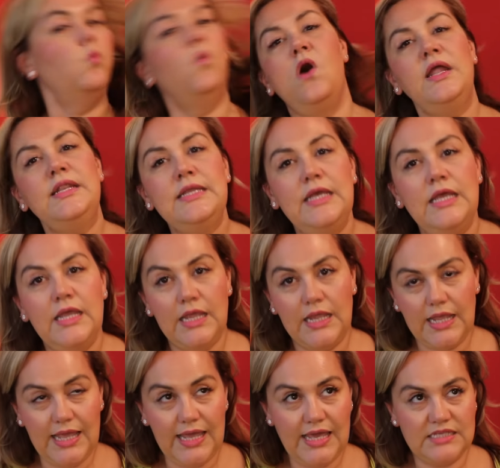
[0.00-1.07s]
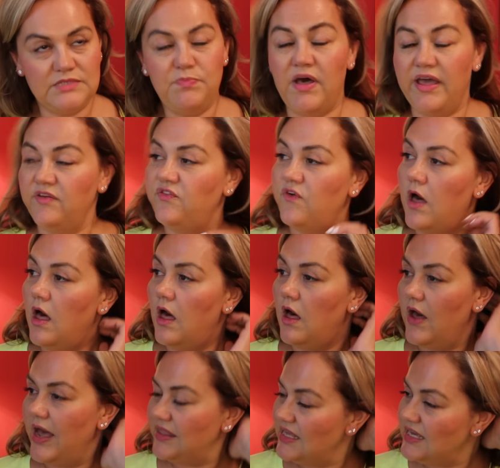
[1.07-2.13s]
One is by
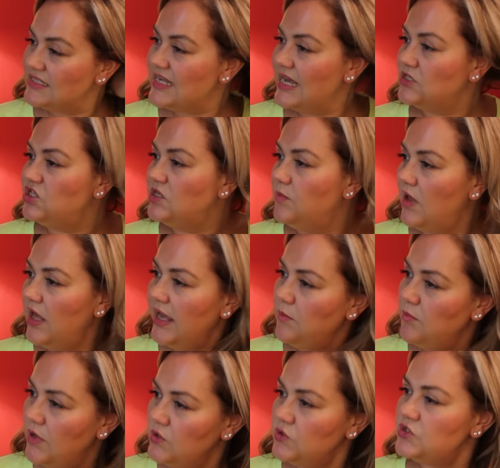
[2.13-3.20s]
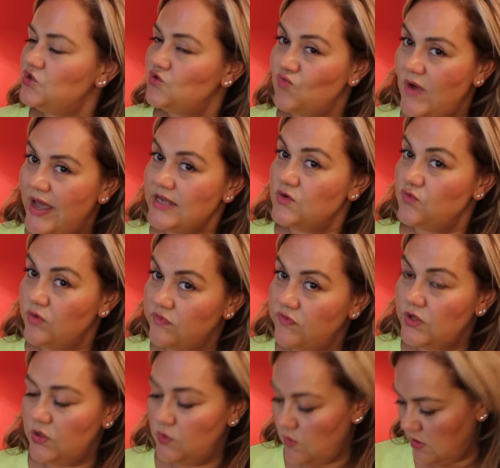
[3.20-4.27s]
far, I think it's actually my most read
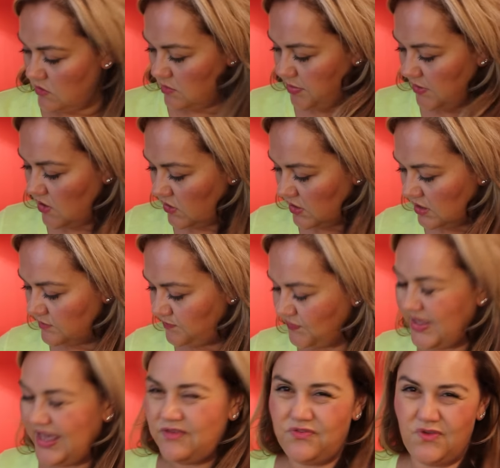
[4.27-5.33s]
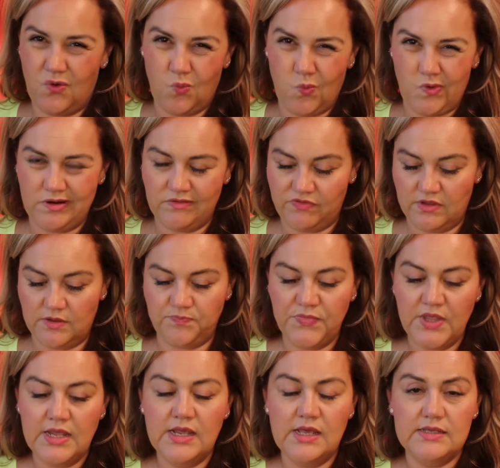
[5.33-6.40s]
review on the blog, if not one of them.
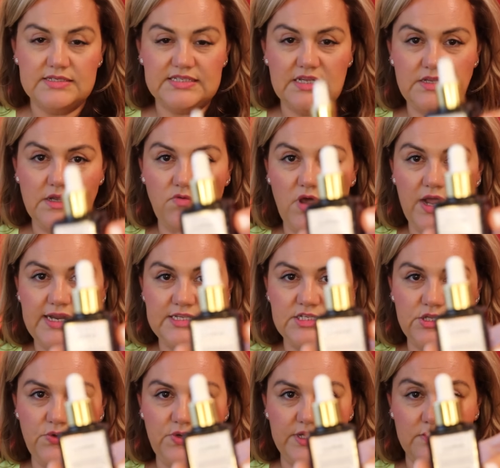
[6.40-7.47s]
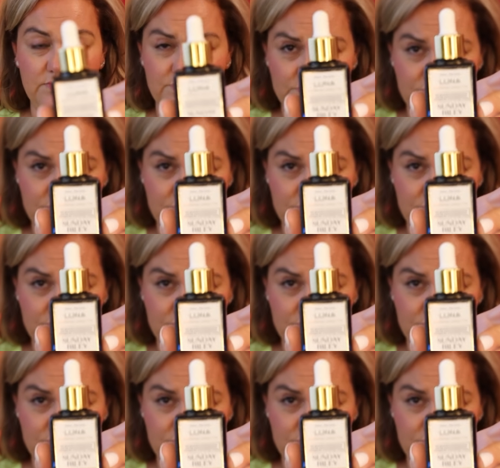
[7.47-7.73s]
Sunday Riley's Luna.